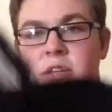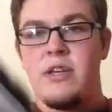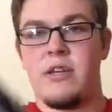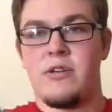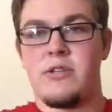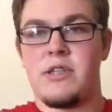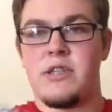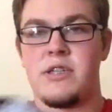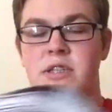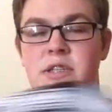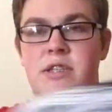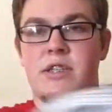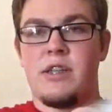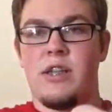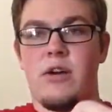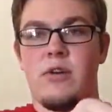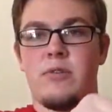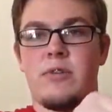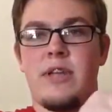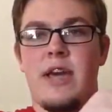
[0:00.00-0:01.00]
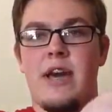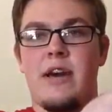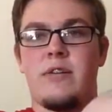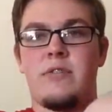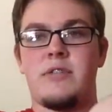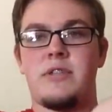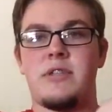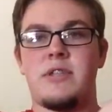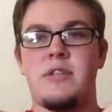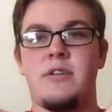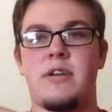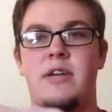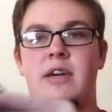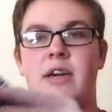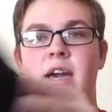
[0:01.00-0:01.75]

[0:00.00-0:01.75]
Here's it slowed down so you can